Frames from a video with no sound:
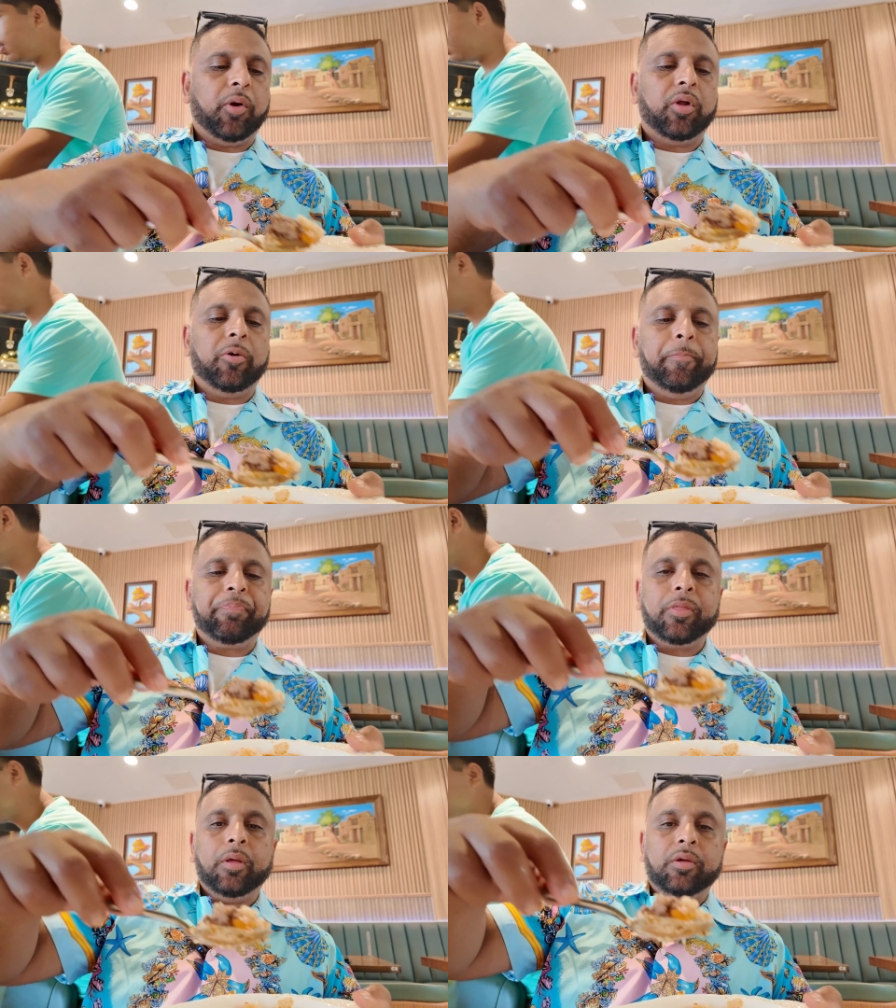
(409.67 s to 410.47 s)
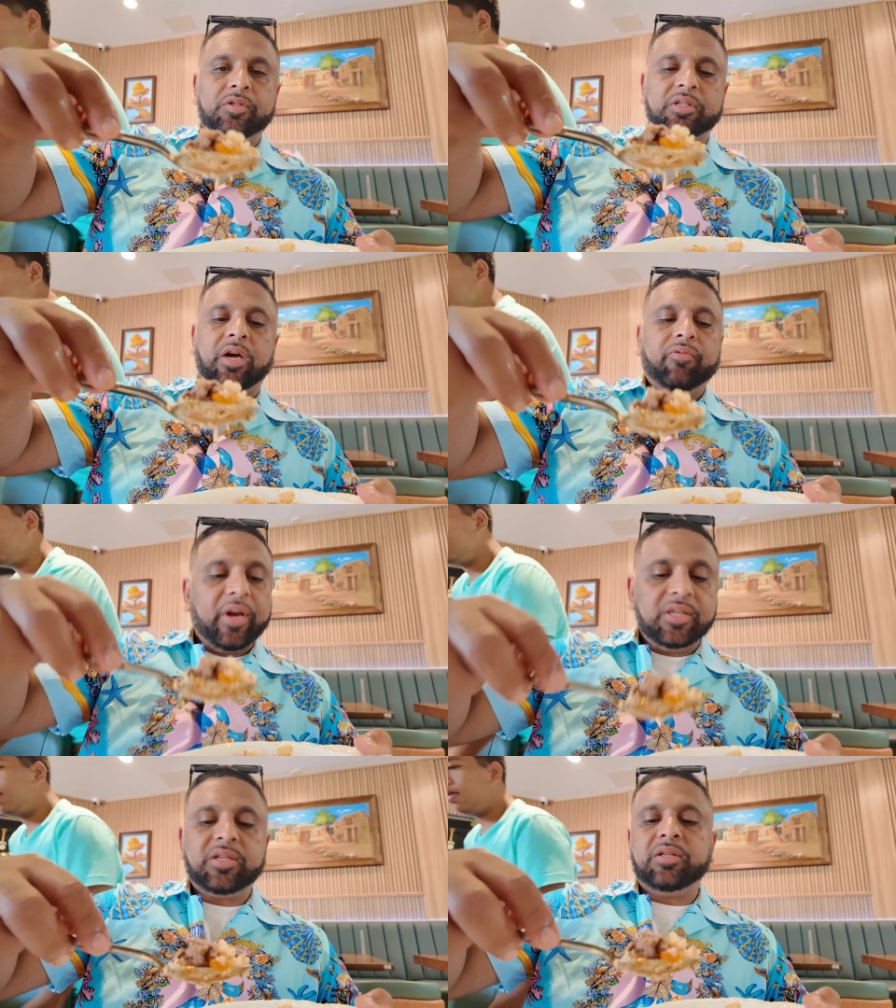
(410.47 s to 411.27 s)
polo. So it's got
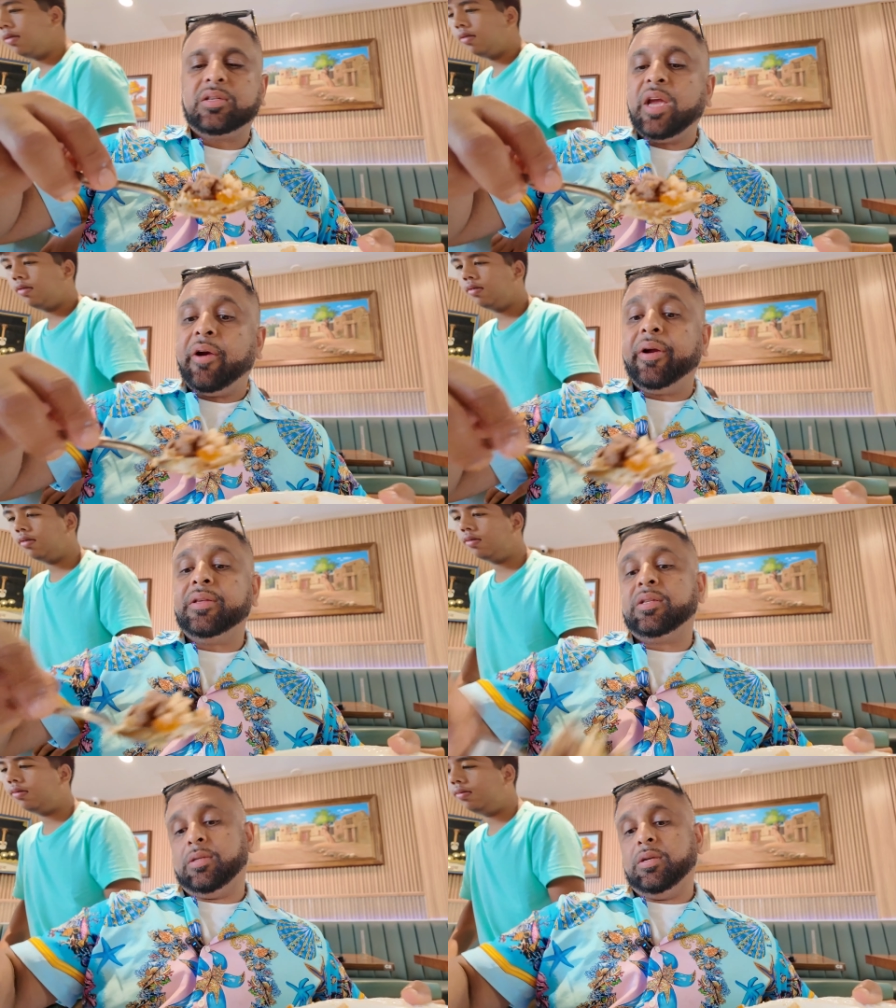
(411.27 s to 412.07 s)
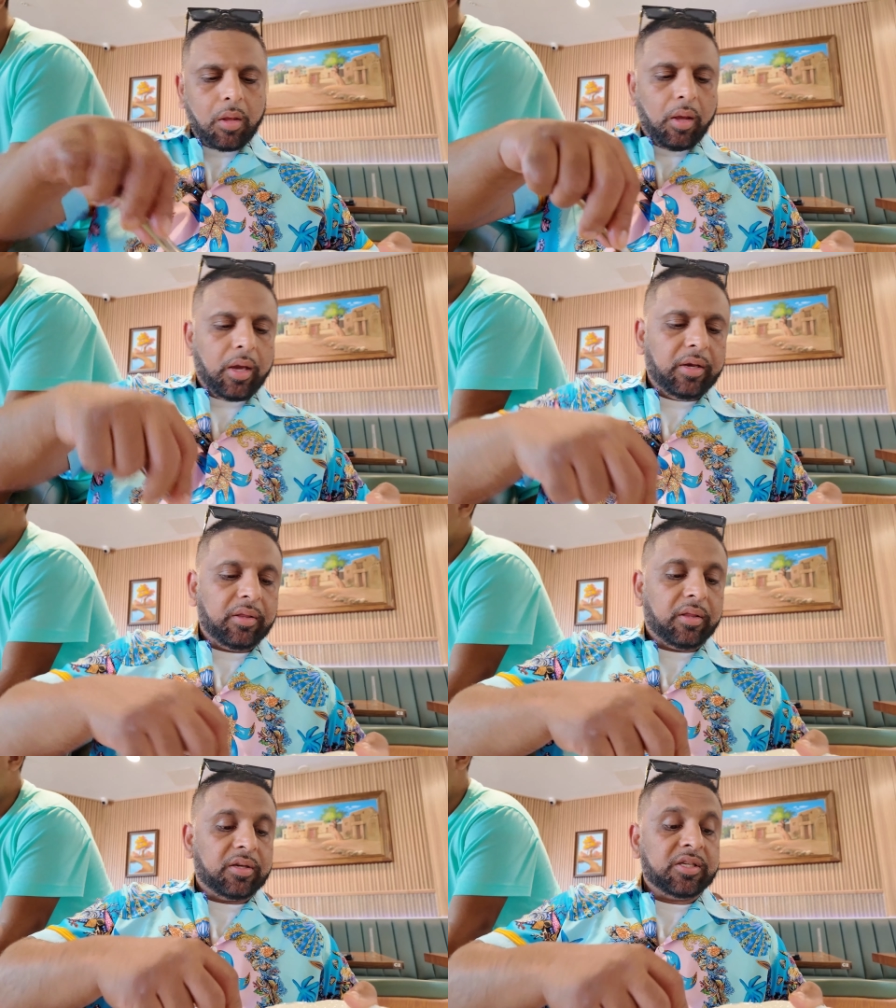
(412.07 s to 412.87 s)
raisins, carrots, and
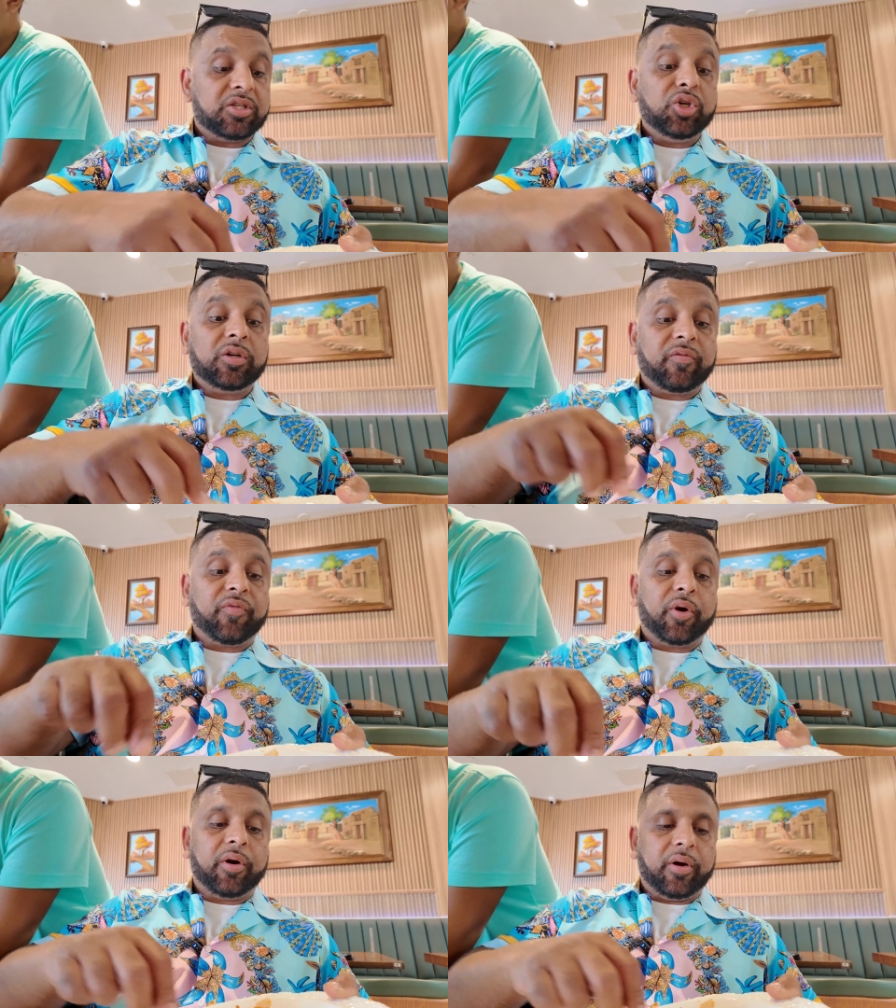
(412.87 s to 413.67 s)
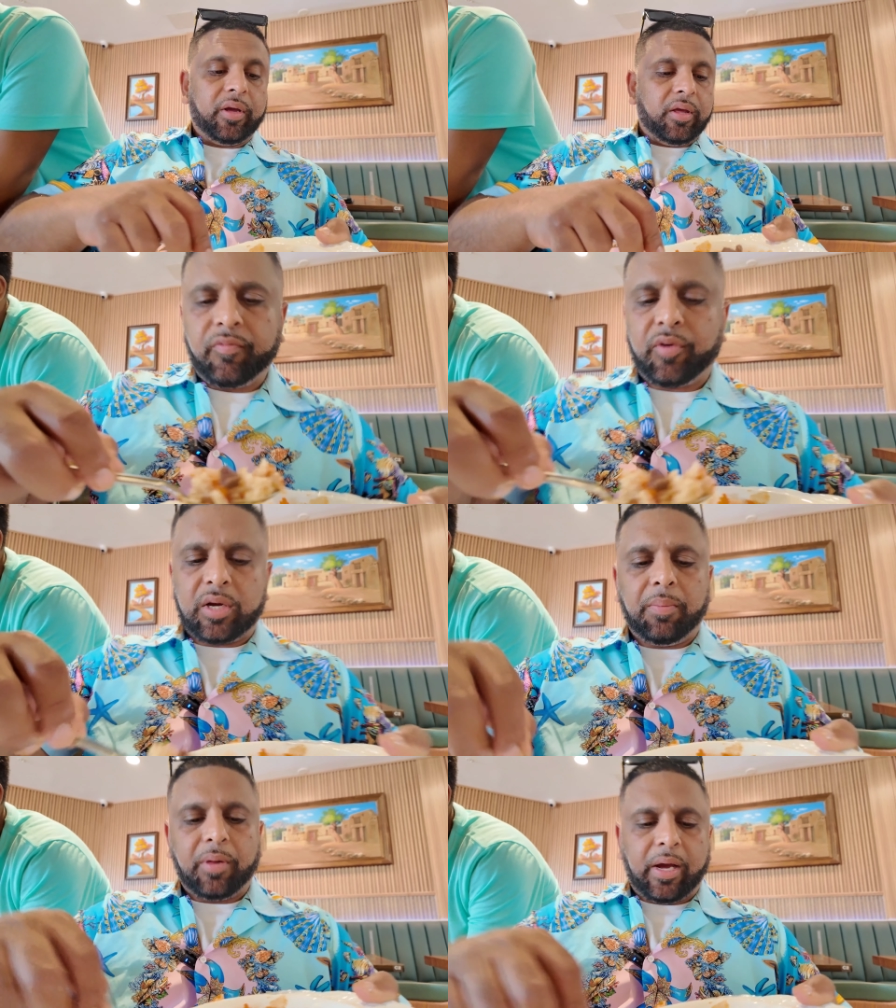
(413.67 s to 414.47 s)
this is cooked for, for a
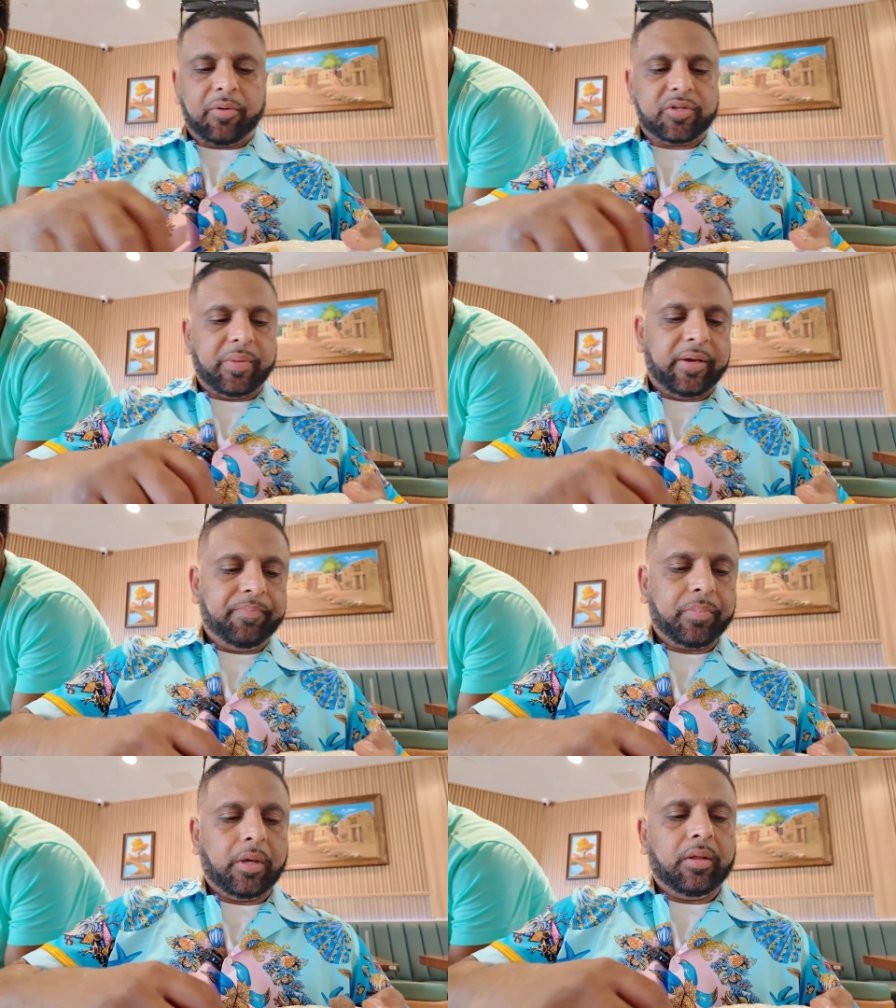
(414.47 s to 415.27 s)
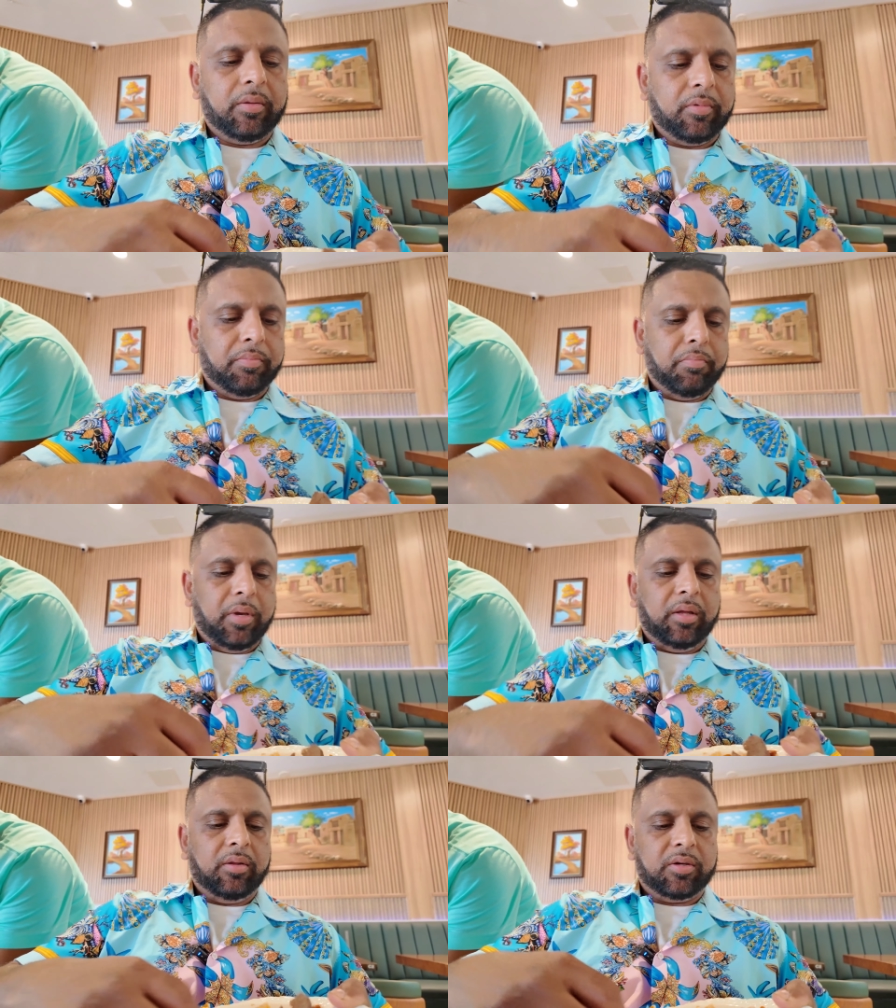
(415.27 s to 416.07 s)
couple hours, man. The
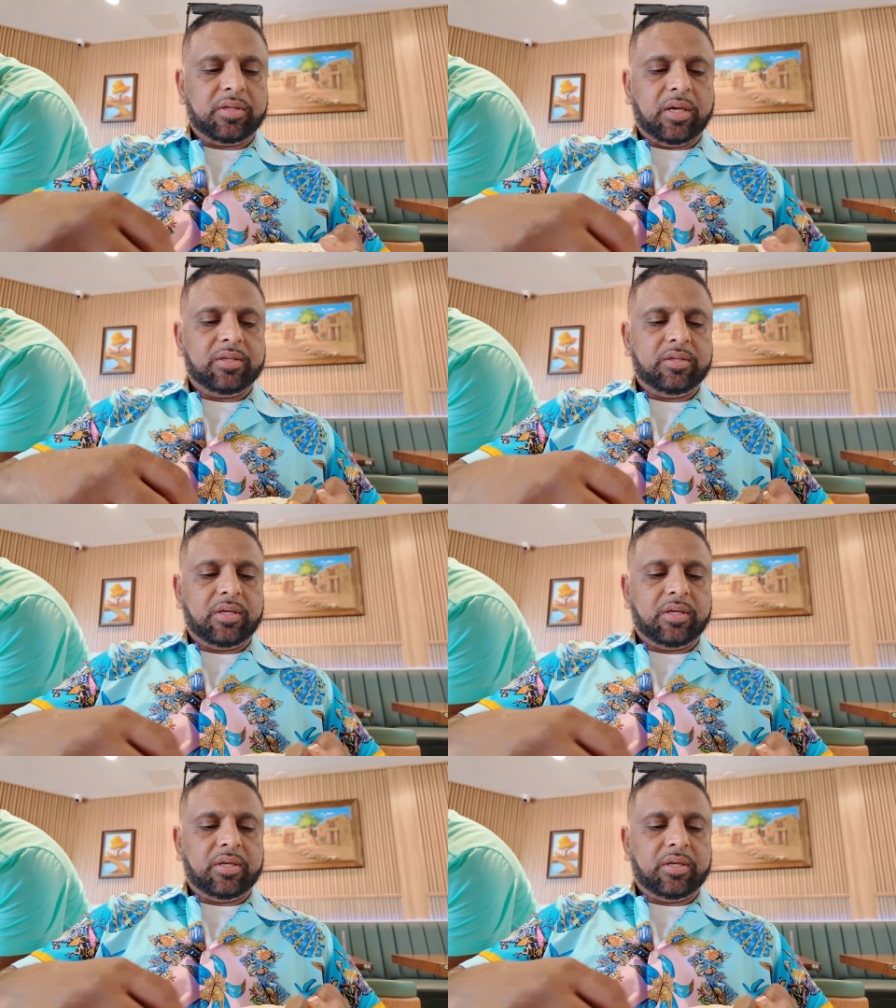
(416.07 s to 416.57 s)
meat looks nice and